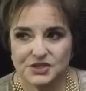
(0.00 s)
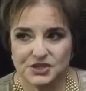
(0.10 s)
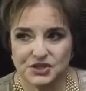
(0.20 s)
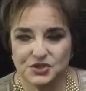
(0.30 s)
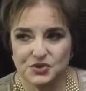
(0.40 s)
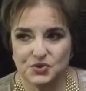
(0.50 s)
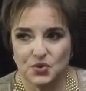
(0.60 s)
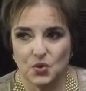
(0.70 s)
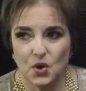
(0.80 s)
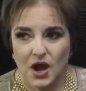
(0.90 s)

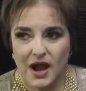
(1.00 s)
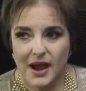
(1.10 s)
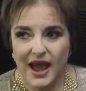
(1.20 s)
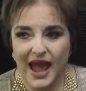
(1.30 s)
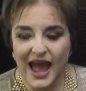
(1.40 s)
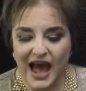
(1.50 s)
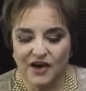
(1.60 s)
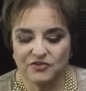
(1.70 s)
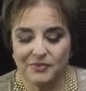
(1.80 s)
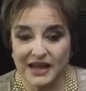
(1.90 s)
to
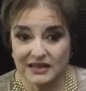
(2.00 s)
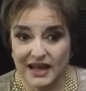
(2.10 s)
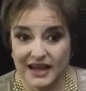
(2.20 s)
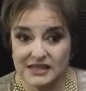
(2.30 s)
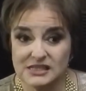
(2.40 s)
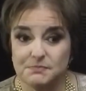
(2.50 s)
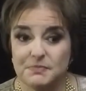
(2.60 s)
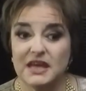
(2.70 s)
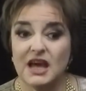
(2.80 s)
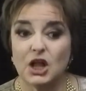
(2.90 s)
have my clients
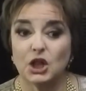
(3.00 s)
be